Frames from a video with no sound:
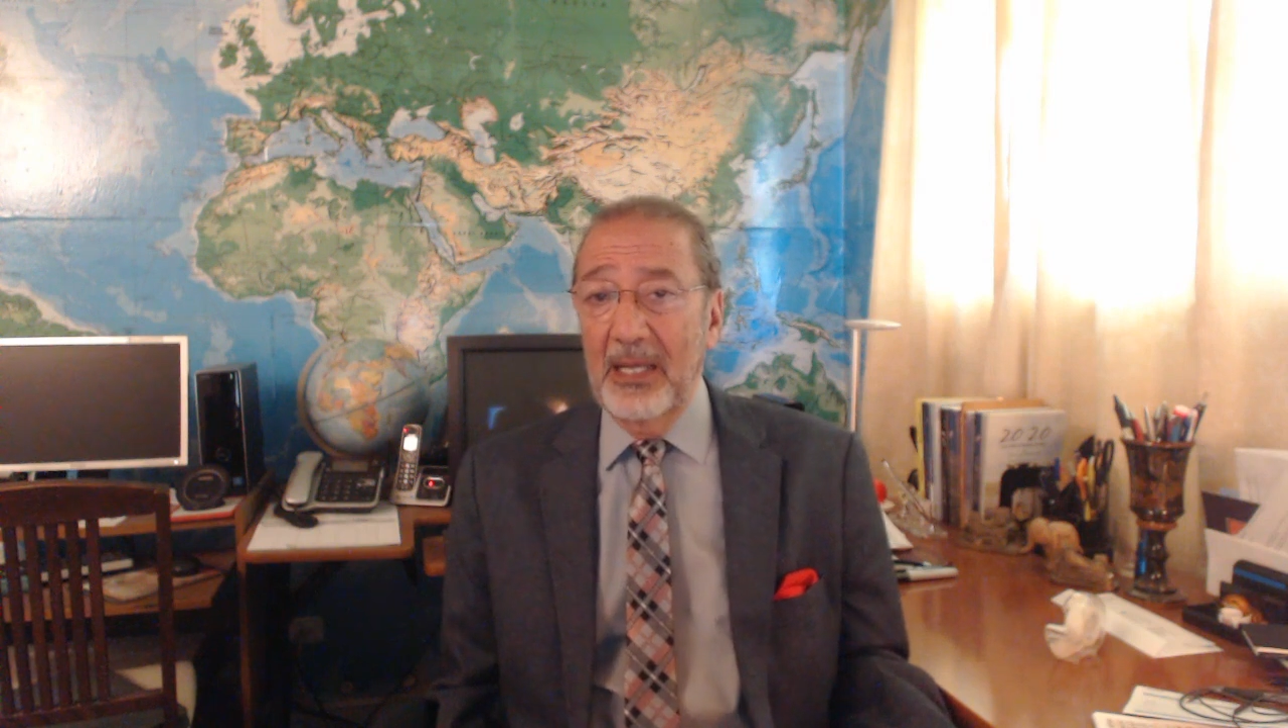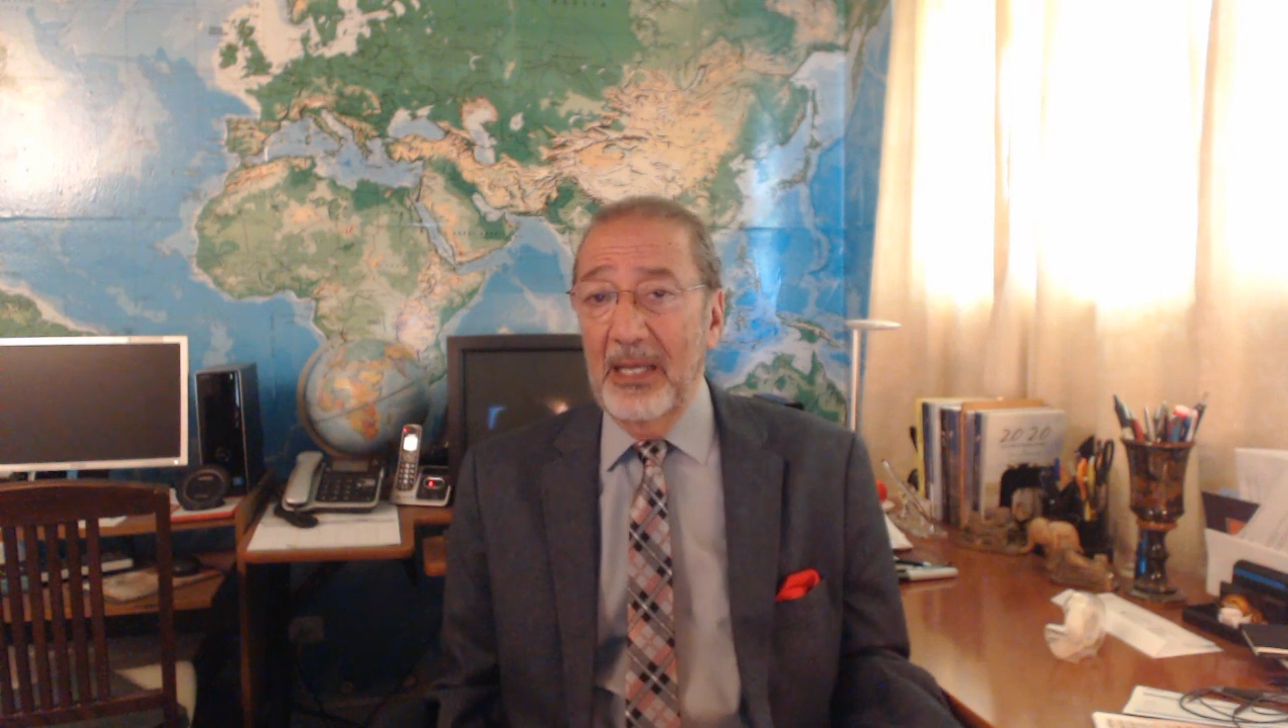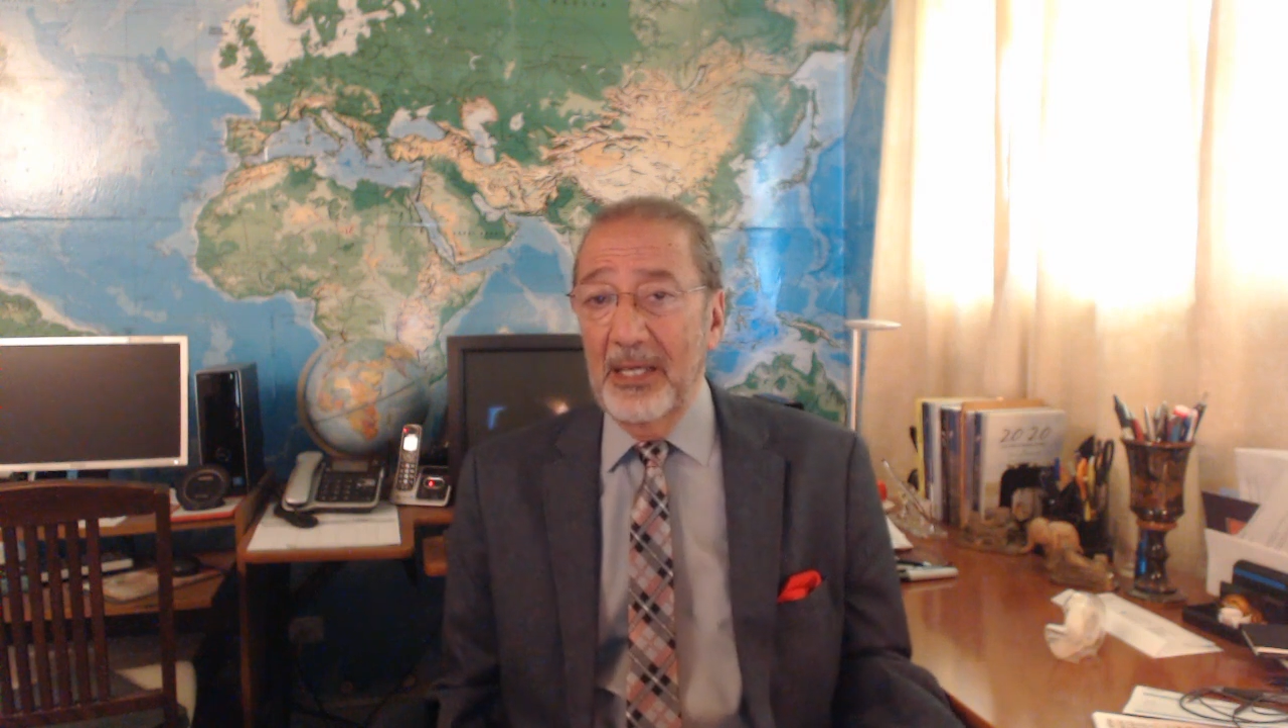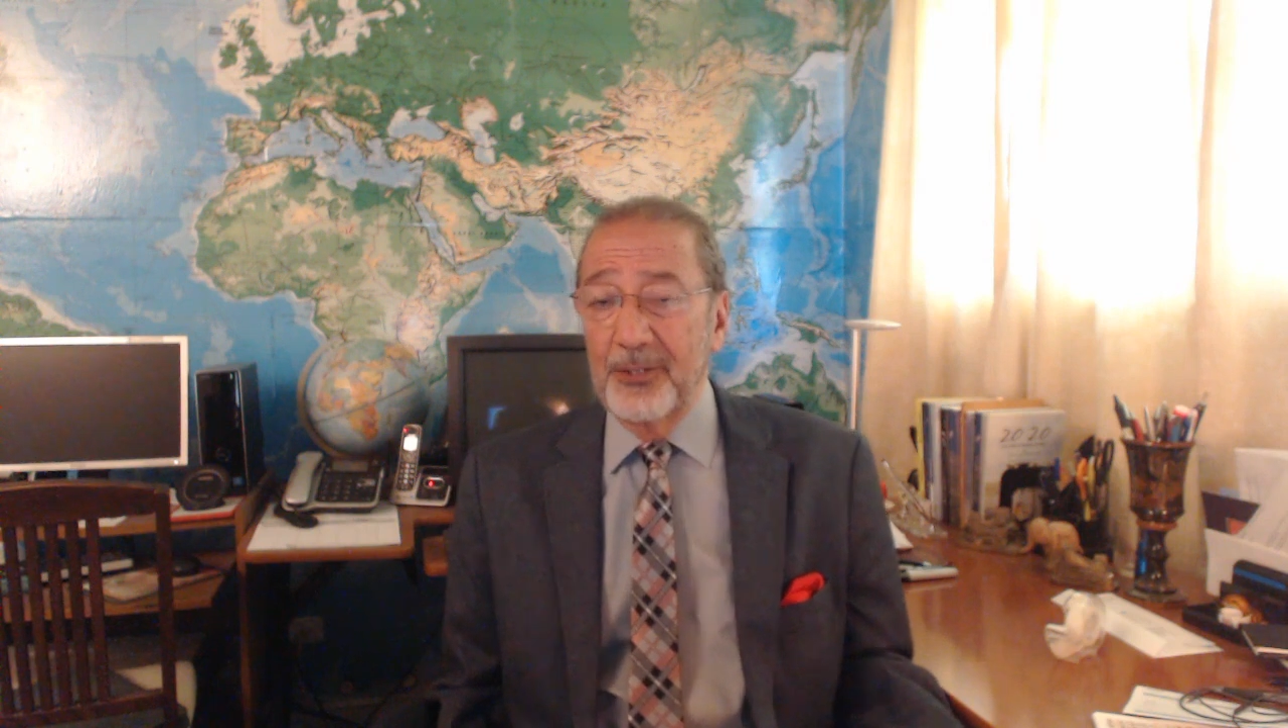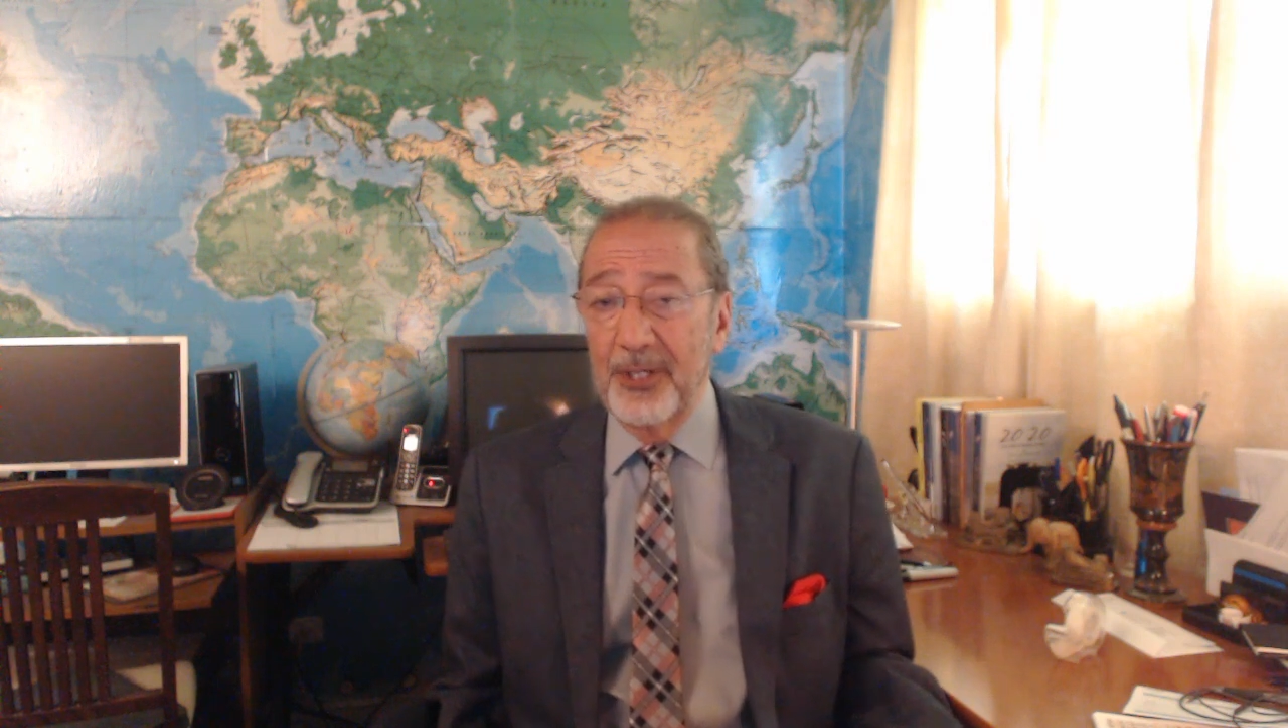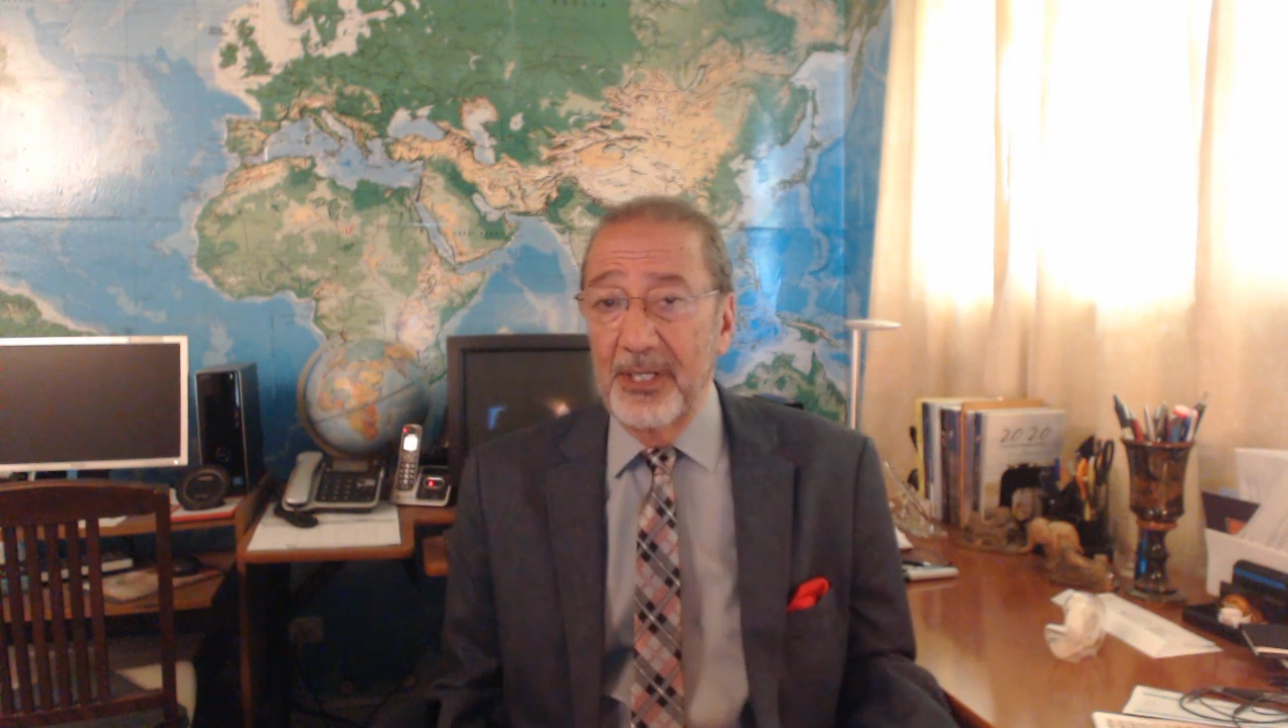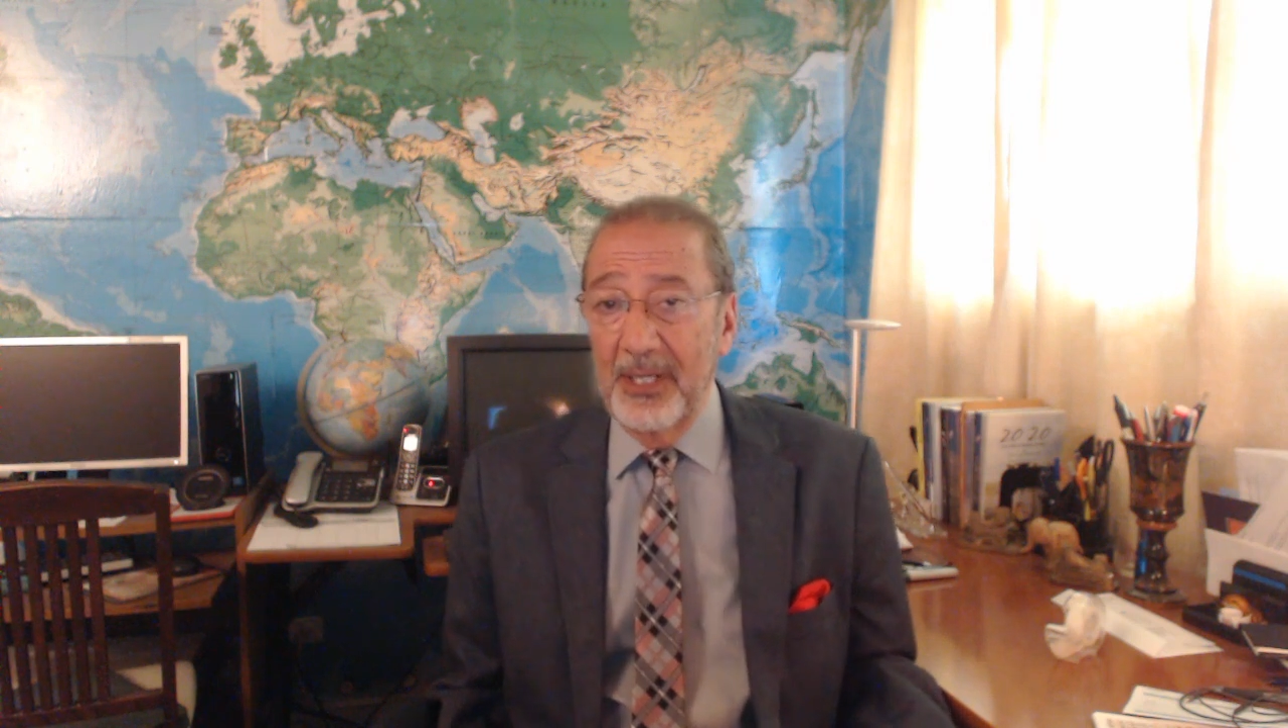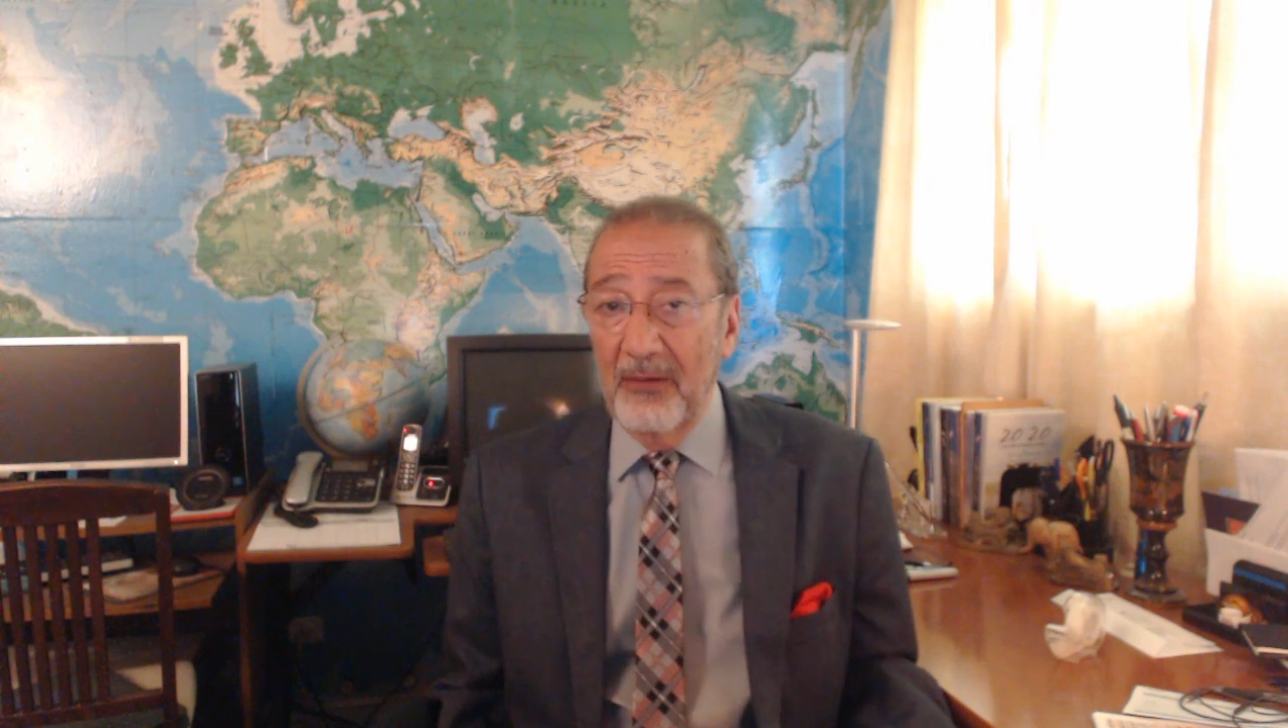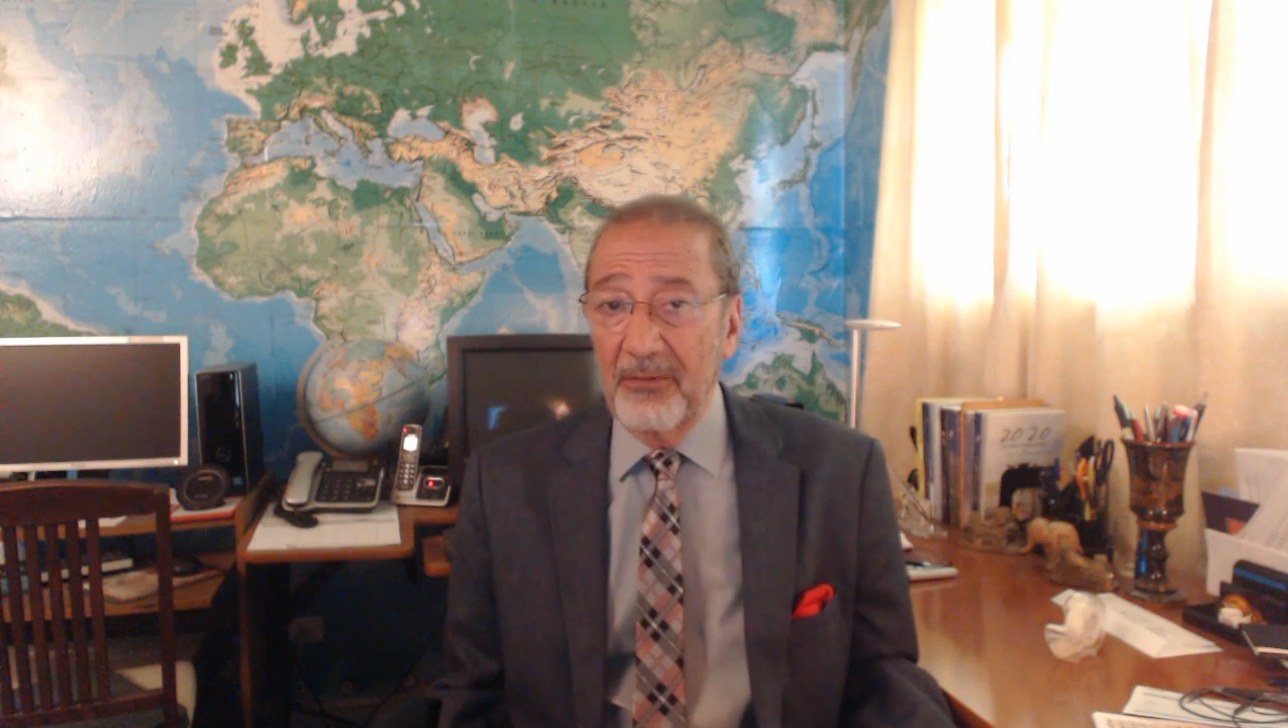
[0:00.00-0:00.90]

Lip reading: and later in